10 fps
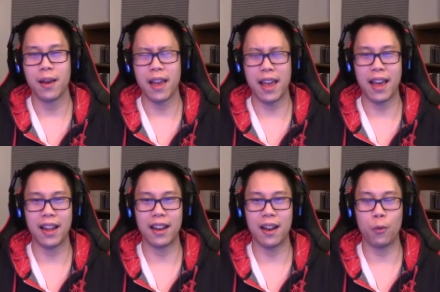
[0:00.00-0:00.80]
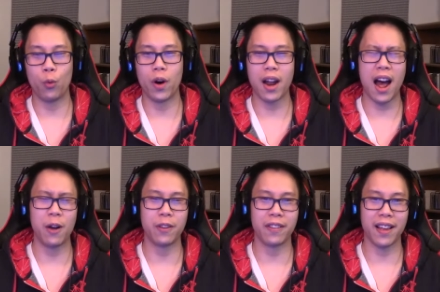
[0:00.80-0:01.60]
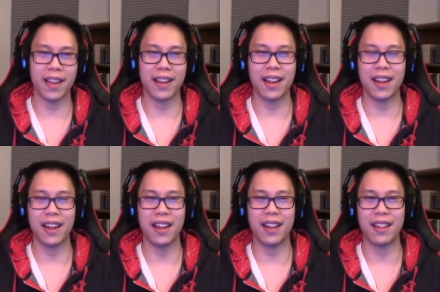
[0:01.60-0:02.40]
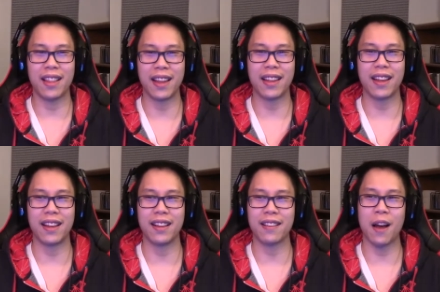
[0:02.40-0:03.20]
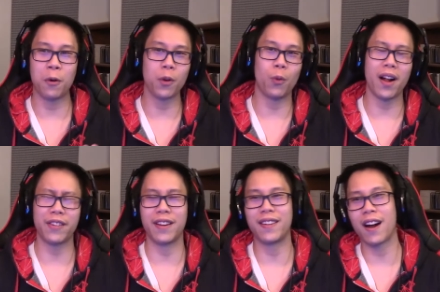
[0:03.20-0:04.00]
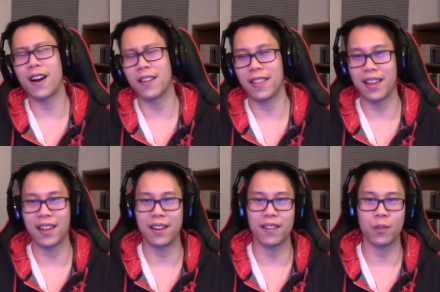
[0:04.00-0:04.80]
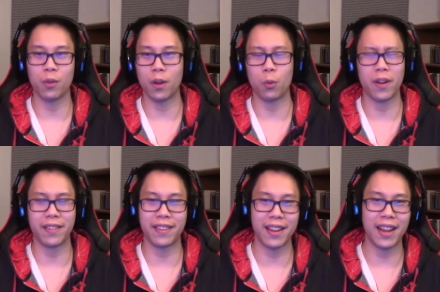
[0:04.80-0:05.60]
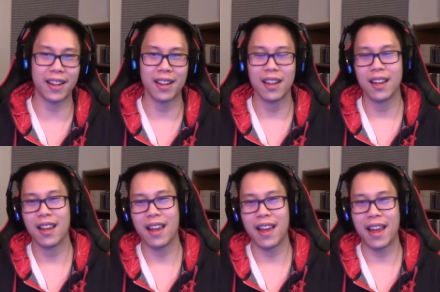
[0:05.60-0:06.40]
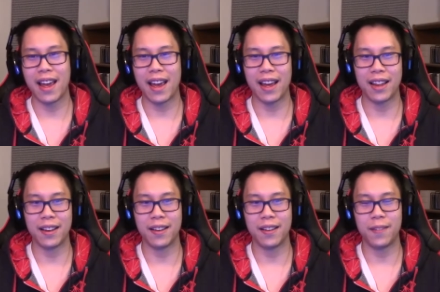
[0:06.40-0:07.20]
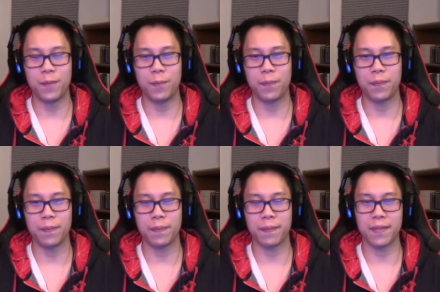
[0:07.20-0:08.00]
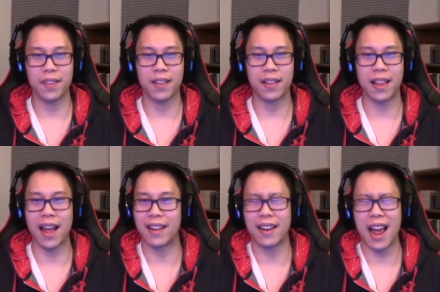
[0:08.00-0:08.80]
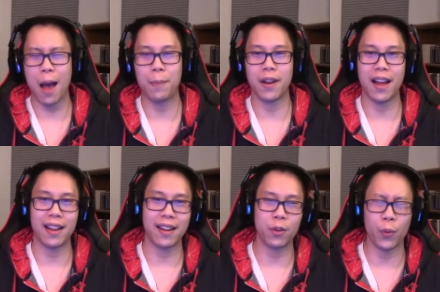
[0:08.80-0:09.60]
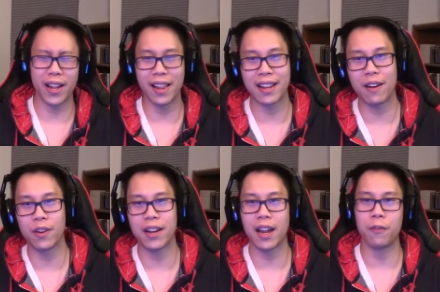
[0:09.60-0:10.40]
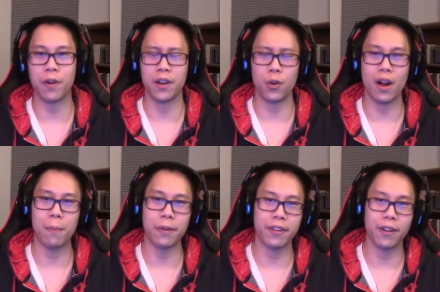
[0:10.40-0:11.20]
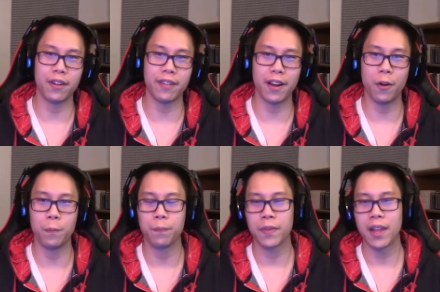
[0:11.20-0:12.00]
And what I was like thinking is I want to watch the entire thing in just like one sitting. And that didn't happen. I'd have to wait like every day for a new episode or so.